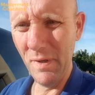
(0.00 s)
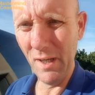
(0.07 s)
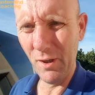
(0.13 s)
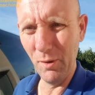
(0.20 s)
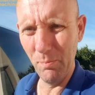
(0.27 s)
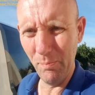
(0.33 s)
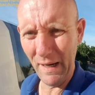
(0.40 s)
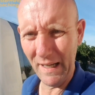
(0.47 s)
me a
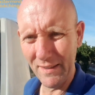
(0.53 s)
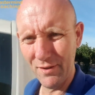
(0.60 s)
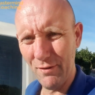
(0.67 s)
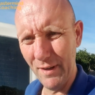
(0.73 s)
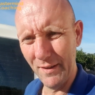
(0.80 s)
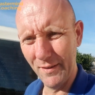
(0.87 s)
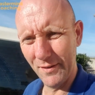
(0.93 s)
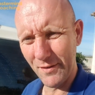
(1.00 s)
good
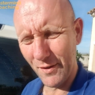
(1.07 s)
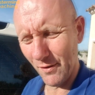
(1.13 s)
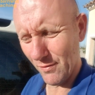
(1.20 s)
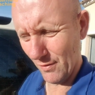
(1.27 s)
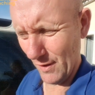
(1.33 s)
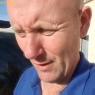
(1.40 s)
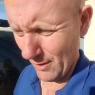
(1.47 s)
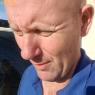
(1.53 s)
battering and
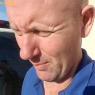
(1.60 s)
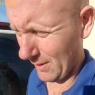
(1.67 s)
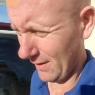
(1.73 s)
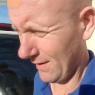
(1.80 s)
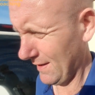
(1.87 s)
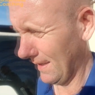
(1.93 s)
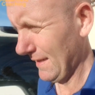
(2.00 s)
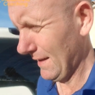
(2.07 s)
stuff, you know,
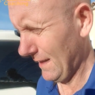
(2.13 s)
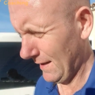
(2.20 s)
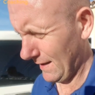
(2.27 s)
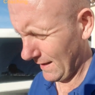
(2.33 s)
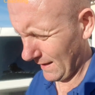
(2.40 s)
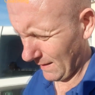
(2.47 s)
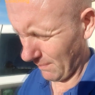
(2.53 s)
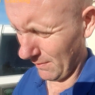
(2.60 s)
but
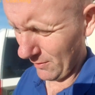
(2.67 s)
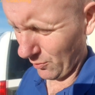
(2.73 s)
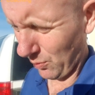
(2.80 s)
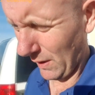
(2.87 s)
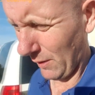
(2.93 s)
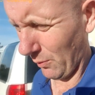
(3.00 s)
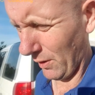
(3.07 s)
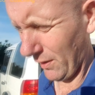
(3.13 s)
it's
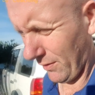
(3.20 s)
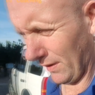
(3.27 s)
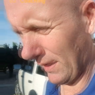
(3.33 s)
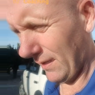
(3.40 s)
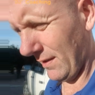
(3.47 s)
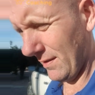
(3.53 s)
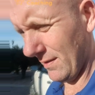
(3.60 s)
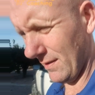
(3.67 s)
well worth
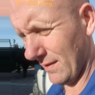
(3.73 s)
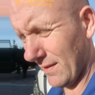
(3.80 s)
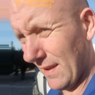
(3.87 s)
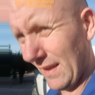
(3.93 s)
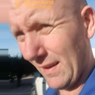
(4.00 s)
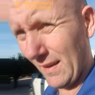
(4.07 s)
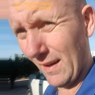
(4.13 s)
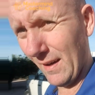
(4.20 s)
it. I
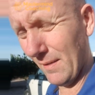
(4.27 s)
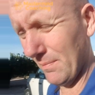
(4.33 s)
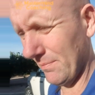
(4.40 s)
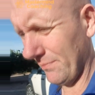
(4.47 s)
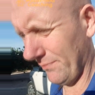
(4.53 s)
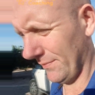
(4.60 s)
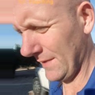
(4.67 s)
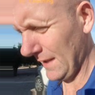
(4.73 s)
think
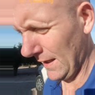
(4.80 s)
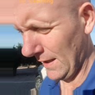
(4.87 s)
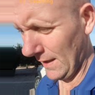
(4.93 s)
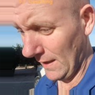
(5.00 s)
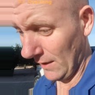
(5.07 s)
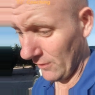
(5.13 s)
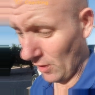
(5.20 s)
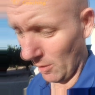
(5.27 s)

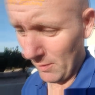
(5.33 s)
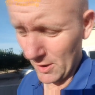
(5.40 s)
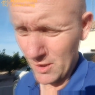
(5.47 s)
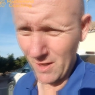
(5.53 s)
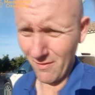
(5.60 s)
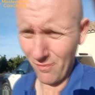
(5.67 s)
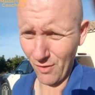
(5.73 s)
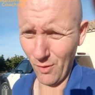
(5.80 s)
no more
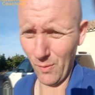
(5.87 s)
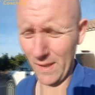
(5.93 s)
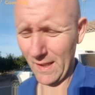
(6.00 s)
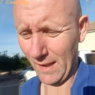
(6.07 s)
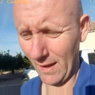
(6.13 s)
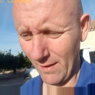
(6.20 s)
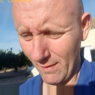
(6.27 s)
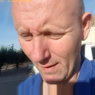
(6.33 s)
gym for a
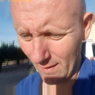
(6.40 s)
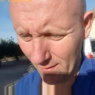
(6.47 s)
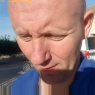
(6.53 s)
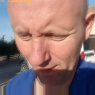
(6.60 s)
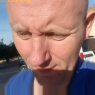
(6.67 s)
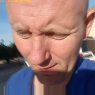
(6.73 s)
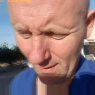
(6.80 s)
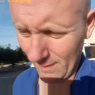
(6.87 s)
week anyway.
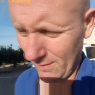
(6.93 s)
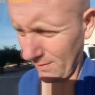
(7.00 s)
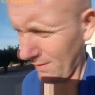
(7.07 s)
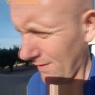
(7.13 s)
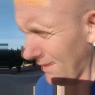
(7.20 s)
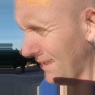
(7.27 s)
That's